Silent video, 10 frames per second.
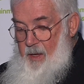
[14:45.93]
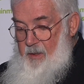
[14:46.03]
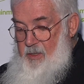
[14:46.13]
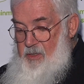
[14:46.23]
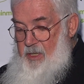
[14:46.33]

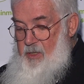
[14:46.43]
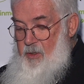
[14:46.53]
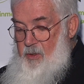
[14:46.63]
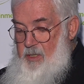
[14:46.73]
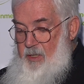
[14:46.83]
and
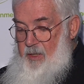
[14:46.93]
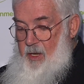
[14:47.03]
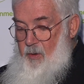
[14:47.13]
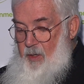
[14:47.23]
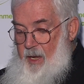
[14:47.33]
continued until
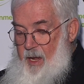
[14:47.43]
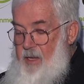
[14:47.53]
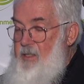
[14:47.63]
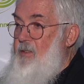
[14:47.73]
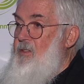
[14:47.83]
the early
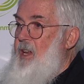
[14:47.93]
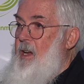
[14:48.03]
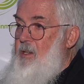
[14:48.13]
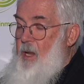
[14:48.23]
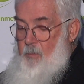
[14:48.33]
hours of
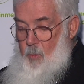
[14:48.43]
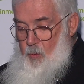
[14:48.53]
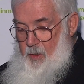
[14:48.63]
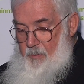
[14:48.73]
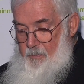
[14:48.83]
Saturday
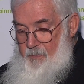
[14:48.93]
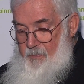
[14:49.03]
morning.